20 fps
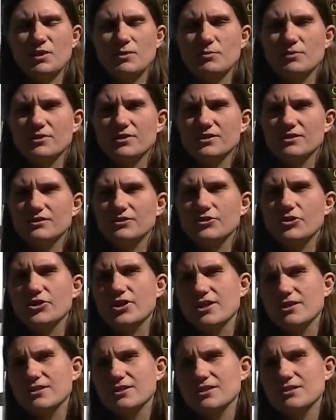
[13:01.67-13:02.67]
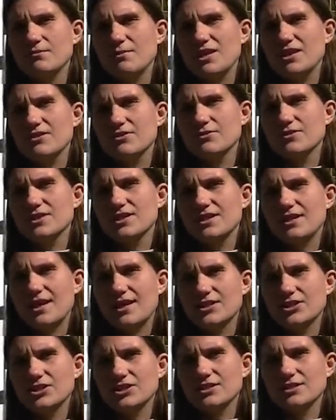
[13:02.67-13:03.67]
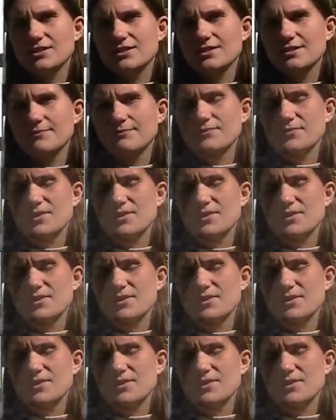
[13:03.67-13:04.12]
people are looking to make those connections.